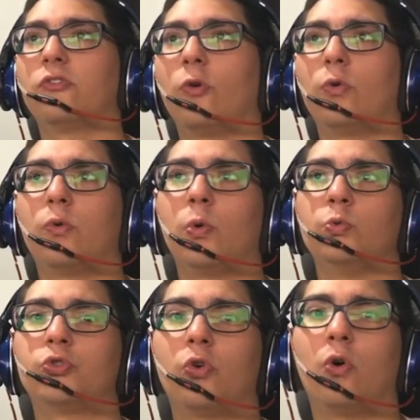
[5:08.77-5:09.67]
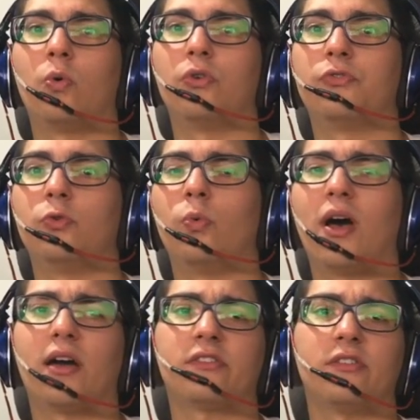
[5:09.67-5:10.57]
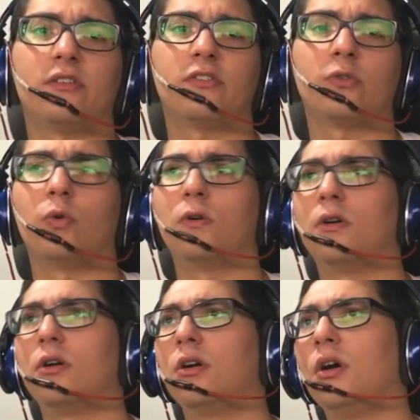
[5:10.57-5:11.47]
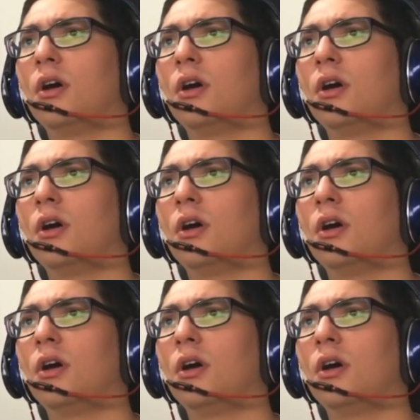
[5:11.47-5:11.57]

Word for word: total control or full access or